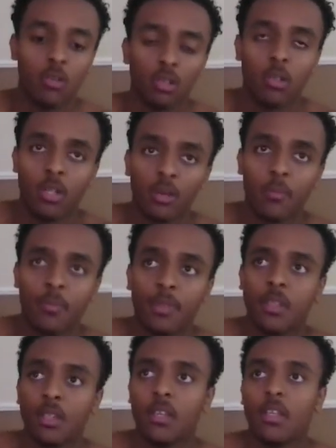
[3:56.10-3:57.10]
lower.
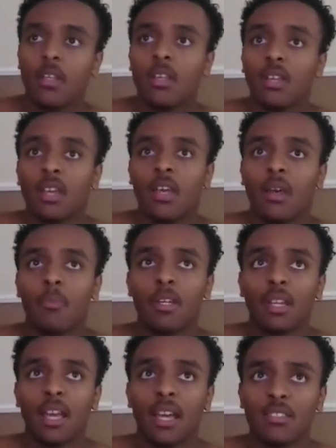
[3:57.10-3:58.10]

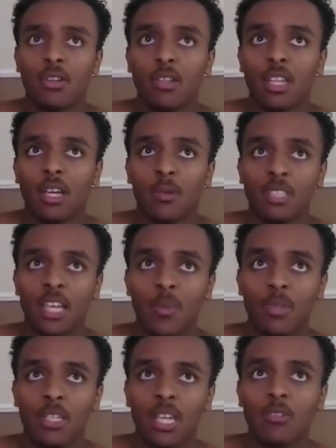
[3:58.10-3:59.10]
But as all that was
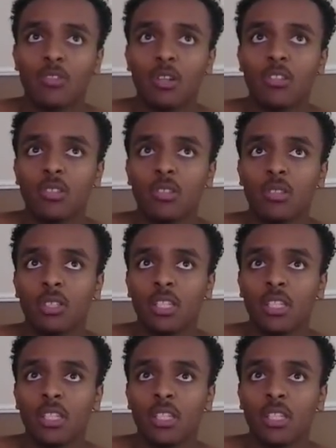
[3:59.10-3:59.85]
happening, I was also looking